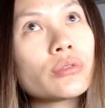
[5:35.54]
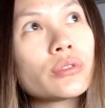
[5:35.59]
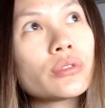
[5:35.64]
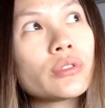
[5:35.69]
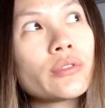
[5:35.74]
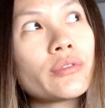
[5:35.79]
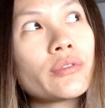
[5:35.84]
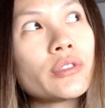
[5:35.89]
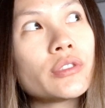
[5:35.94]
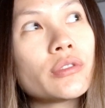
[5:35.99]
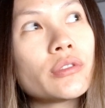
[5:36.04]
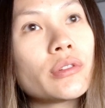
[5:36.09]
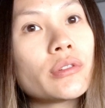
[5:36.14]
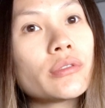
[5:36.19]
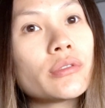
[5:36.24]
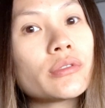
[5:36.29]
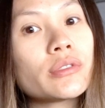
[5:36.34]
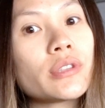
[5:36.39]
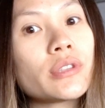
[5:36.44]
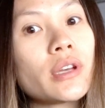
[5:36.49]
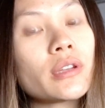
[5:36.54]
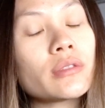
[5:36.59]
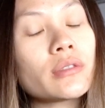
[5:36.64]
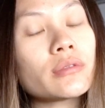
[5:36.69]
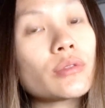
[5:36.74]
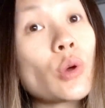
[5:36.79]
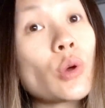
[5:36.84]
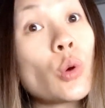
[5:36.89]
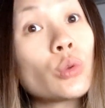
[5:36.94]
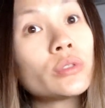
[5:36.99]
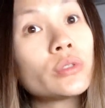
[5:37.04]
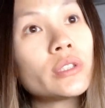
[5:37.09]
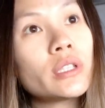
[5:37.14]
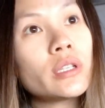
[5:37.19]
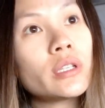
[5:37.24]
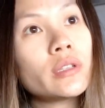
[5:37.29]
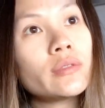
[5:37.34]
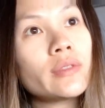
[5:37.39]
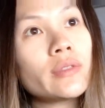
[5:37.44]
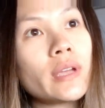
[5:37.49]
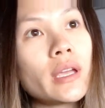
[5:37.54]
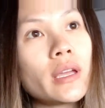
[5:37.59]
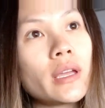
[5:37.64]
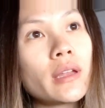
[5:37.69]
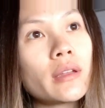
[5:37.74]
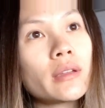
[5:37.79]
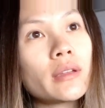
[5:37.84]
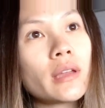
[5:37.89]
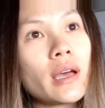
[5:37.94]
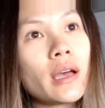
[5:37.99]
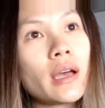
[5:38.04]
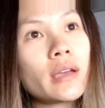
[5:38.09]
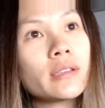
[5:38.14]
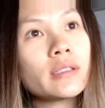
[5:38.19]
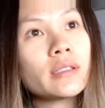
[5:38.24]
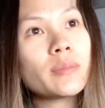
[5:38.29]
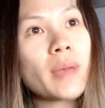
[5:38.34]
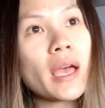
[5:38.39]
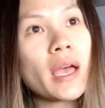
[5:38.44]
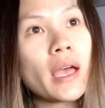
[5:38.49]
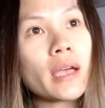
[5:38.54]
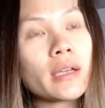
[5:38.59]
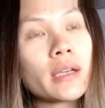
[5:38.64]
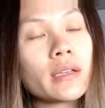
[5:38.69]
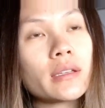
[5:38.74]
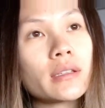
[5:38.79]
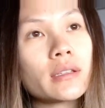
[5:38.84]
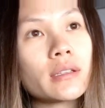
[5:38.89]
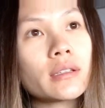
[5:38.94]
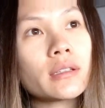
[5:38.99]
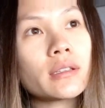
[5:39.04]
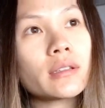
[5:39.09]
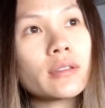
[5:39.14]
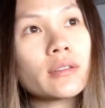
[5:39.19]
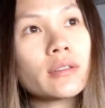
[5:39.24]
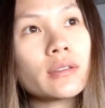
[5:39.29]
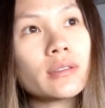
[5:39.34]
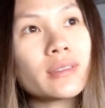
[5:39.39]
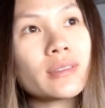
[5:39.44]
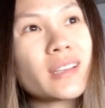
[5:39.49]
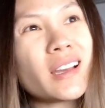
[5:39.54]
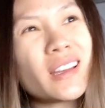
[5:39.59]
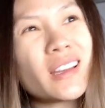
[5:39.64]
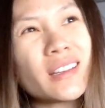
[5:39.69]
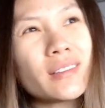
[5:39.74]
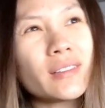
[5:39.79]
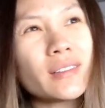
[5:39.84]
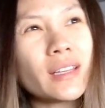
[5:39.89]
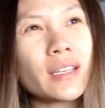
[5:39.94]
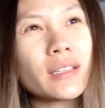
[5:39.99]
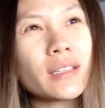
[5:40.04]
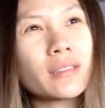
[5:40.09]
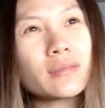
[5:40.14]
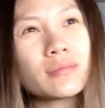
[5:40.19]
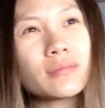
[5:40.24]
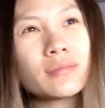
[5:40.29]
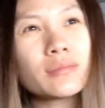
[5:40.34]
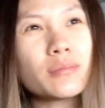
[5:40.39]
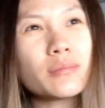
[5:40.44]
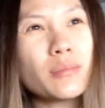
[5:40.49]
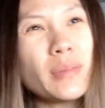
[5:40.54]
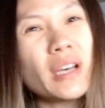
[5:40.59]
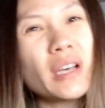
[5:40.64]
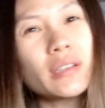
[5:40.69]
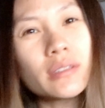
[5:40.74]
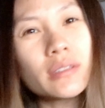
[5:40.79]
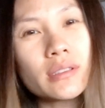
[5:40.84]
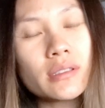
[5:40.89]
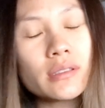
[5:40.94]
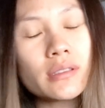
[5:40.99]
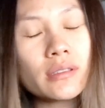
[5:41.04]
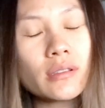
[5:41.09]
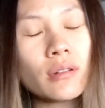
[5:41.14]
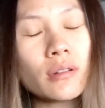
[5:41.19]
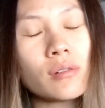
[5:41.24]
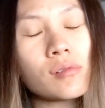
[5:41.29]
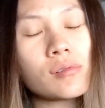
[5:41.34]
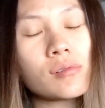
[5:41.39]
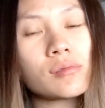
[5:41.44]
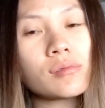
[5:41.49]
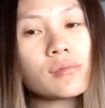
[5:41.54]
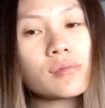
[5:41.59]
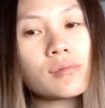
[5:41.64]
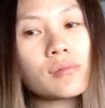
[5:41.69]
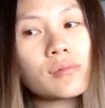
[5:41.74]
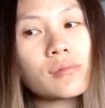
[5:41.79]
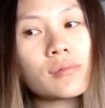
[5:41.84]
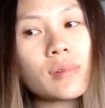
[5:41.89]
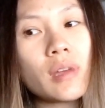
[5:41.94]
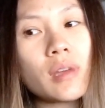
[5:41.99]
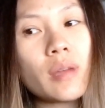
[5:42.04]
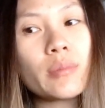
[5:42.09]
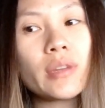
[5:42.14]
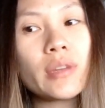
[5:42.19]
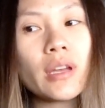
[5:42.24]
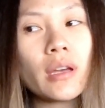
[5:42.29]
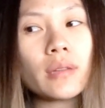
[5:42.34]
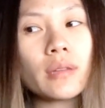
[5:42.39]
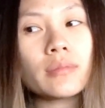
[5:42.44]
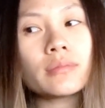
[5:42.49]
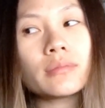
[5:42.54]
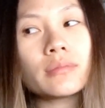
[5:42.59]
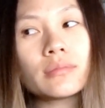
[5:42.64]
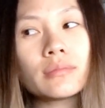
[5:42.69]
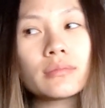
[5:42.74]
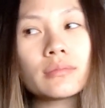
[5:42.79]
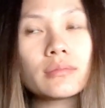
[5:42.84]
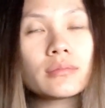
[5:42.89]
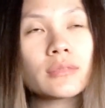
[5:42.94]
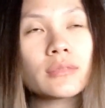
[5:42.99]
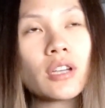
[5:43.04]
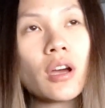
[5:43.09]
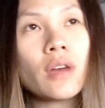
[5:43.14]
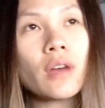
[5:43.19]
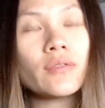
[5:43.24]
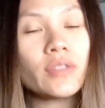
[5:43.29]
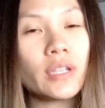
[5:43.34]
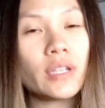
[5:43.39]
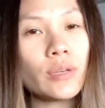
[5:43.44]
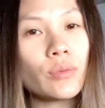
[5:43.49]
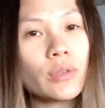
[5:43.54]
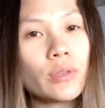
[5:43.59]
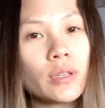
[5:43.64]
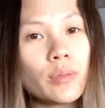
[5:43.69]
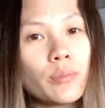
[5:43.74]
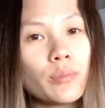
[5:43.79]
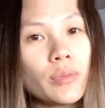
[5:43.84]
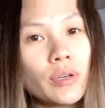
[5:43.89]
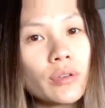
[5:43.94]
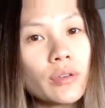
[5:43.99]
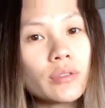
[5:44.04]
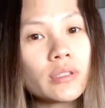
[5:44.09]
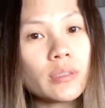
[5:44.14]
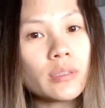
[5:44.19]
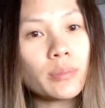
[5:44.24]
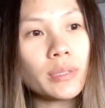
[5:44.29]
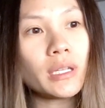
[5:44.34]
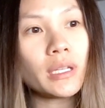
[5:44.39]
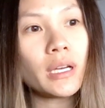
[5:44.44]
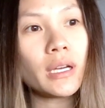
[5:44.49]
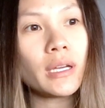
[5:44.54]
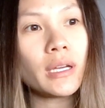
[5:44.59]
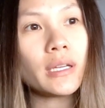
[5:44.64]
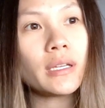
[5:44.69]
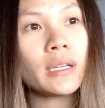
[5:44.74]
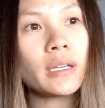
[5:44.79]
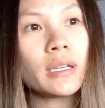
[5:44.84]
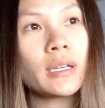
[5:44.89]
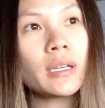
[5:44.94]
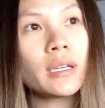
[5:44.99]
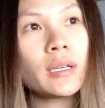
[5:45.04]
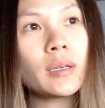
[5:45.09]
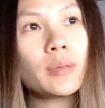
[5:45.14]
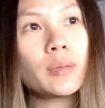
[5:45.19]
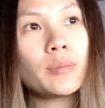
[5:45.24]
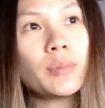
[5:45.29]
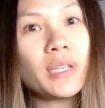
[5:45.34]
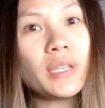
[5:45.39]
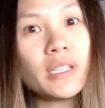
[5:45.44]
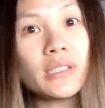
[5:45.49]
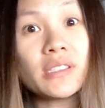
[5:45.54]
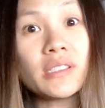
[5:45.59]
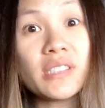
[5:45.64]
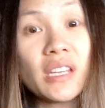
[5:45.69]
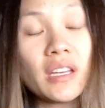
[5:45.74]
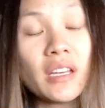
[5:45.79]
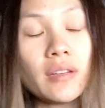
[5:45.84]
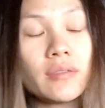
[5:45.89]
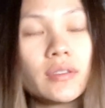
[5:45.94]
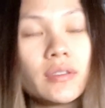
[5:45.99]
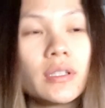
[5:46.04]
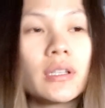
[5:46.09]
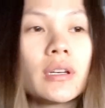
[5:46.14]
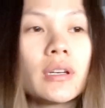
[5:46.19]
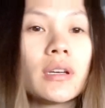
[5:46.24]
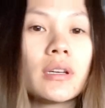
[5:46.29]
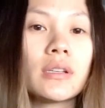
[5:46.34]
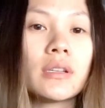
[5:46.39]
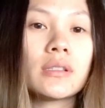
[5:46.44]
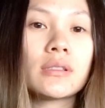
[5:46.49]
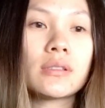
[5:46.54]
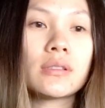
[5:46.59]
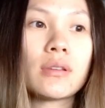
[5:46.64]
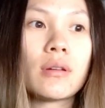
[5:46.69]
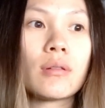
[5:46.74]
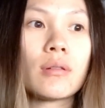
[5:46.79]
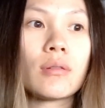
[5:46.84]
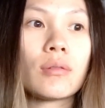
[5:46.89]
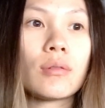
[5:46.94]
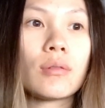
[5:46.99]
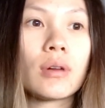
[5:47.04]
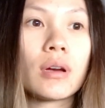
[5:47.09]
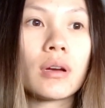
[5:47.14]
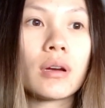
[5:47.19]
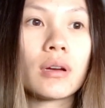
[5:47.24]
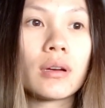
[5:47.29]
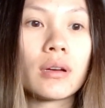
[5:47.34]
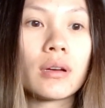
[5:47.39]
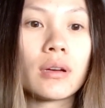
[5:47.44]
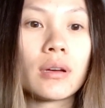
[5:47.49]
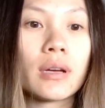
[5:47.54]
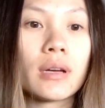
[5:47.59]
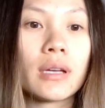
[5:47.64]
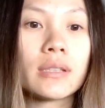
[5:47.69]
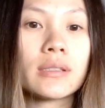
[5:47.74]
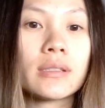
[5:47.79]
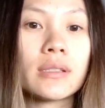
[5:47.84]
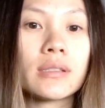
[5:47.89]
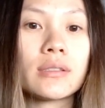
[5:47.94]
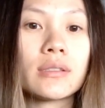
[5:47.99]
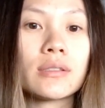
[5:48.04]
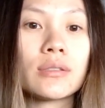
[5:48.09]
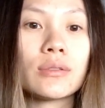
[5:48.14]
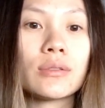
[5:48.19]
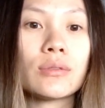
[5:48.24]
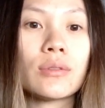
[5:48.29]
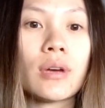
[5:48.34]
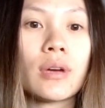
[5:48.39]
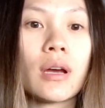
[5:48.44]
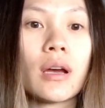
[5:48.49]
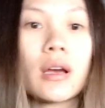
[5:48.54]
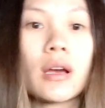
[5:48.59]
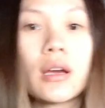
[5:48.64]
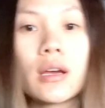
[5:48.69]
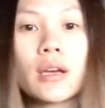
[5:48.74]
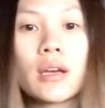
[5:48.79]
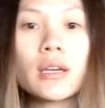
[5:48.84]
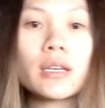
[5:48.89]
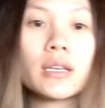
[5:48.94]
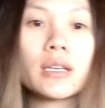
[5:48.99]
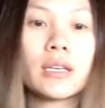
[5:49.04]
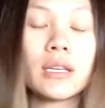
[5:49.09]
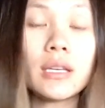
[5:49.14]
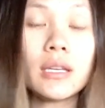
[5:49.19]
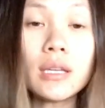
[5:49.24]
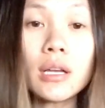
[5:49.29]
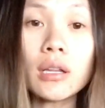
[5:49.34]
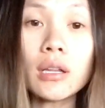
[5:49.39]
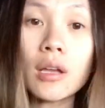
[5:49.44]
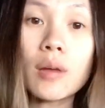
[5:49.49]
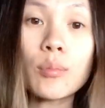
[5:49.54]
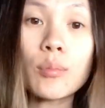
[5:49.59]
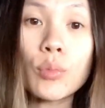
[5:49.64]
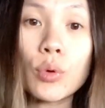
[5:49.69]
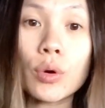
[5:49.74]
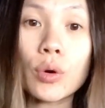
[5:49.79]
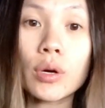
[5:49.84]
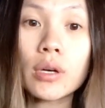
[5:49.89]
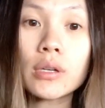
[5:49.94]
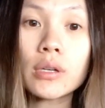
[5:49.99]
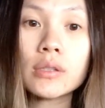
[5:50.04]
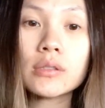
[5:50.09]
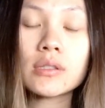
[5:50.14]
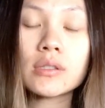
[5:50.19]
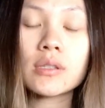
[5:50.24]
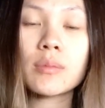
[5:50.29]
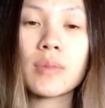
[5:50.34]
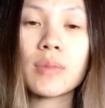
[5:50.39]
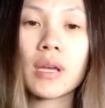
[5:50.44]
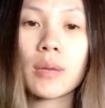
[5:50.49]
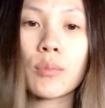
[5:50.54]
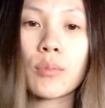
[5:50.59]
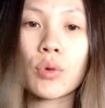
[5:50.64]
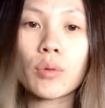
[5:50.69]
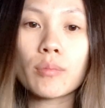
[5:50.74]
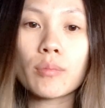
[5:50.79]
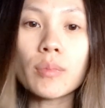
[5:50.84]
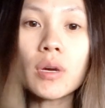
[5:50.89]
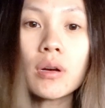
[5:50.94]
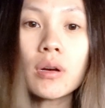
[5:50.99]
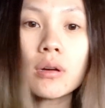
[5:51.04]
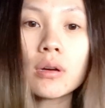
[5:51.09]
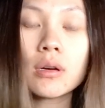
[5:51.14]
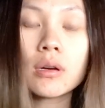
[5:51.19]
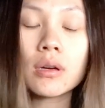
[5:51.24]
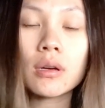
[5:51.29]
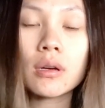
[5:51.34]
the refrigerator is not cold enough and ice pack kind of like melts. So I'm not confident with the milk supply being saved. So I tend to eat a lot more to make more milk,